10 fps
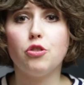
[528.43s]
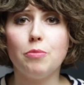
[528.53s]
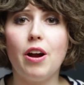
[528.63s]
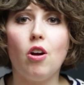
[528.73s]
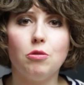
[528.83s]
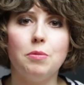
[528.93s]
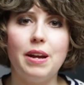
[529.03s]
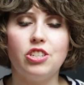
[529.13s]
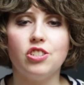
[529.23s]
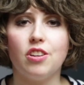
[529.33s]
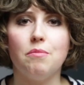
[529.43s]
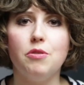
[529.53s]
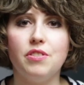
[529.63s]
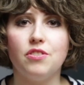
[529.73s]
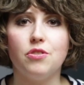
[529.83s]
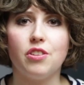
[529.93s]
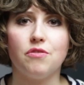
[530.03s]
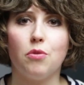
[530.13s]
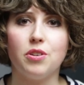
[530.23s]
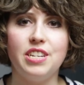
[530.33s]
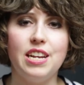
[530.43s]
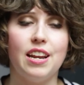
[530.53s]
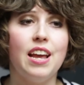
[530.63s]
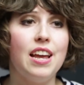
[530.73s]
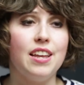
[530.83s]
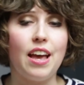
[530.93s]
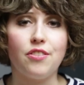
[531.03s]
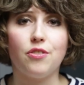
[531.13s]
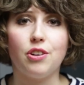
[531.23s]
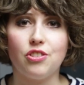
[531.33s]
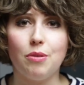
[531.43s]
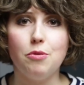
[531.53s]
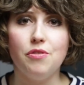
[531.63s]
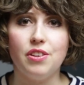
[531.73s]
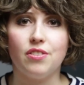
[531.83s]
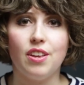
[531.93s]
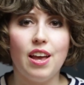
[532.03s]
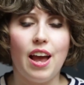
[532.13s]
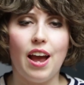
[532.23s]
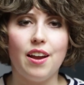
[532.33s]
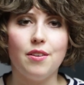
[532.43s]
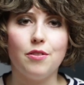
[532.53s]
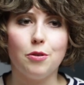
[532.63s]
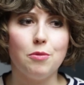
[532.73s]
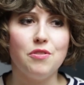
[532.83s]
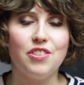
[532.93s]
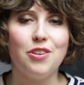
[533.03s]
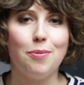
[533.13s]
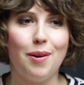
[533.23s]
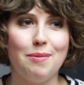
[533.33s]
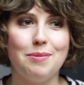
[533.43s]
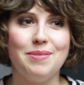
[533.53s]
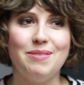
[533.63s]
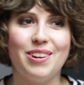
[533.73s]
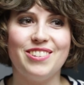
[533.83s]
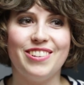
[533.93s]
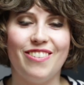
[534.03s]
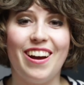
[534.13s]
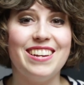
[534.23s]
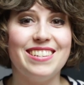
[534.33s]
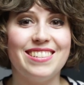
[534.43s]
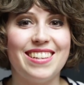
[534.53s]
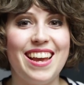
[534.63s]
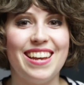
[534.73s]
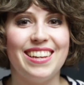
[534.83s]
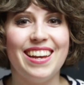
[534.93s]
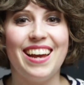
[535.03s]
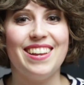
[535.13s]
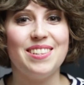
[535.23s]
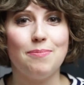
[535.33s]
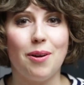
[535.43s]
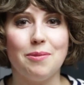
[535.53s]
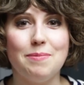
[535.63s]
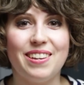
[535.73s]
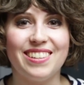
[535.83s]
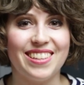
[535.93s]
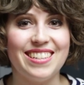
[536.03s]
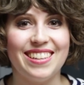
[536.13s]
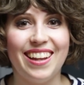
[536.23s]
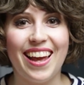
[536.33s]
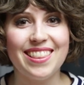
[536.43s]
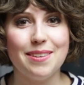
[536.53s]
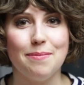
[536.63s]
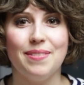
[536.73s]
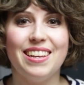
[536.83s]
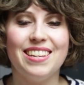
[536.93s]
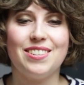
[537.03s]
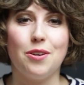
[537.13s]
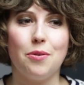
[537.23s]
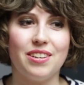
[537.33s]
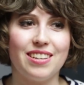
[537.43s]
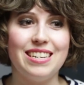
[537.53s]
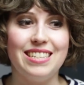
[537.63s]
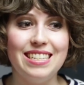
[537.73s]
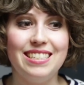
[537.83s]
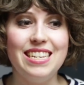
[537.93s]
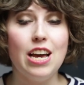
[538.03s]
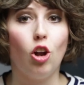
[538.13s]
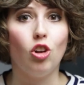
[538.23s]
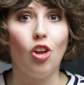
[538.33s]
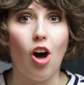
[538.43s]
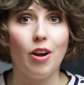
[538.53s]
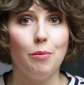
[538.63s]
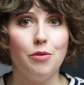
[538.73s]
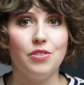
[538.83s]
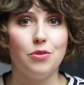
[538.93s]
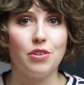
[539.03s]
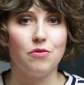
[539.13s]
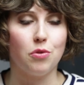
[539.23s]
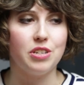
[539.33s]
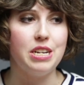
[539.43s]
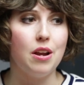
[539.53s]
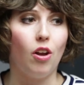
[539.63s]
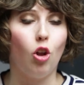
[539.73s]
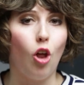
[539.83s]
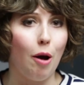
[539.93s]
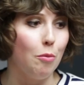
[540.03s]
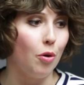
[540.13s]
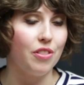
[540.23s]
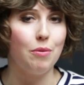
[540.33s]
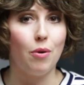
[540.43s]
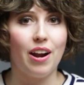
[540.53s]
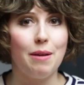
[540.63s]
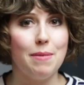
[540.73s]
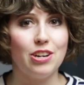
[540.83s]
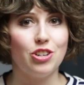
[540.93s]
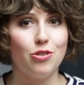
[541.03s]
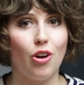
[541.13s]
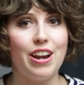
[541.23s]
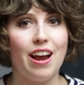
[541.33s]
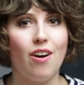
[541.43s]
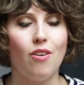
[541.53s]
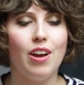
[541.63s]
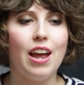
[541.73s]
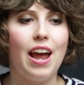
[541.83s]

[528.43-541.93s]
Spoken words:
Those are my honorable mentions on movies in 2014. Yes, there are some movies, and there are movies that you're probably wondering why I didn't say, and it's probably because I didn't like them. So, because I did see a lot of movies in 2014, a lot more than what I mentioned right now.